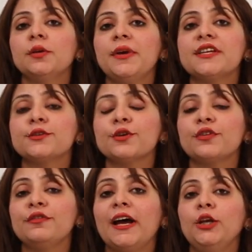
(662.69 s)
the basis of
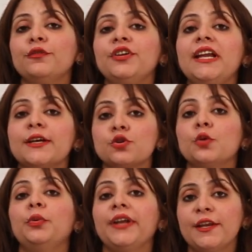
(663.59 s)
the value of the
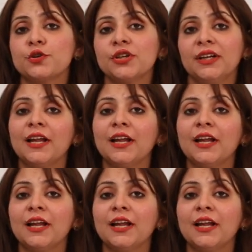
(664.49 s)
electrode potential.